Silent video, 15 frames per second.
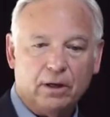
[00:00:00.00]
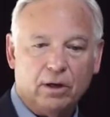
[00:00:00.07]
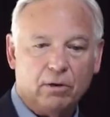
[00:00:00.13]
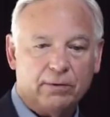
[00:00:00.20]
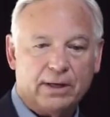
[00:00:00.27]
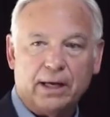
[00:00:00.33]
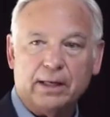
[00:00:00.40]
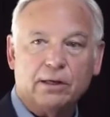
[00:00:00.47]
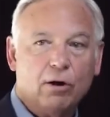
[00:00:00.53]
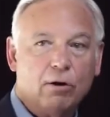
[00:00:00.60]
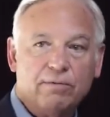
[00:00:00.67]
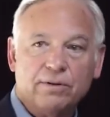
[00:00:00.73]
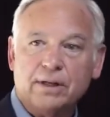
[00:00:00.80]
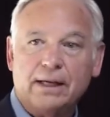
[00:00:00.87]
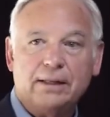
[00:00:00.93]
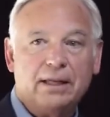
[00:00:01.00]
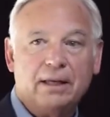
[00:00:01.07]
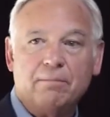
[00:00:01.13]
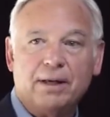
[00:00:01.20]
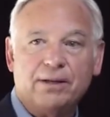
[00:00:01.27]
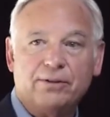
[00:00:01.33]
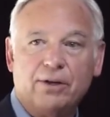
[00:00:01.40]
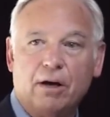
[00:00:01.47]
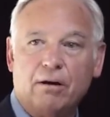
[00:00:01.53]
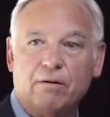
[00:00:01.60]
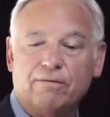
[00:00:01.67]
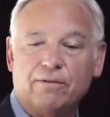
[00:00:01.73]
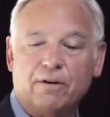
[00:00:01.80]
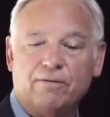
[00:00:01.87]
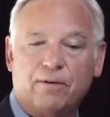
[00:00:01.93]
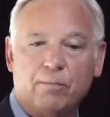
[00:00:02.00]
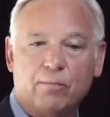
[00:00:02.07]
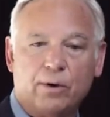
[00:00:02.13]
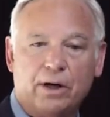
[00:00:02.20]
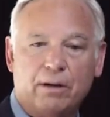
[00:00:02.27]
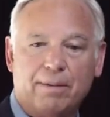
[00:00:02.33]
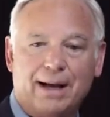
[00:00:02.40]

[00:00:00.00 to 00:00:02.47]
COVID-19 myself, or if I'm worried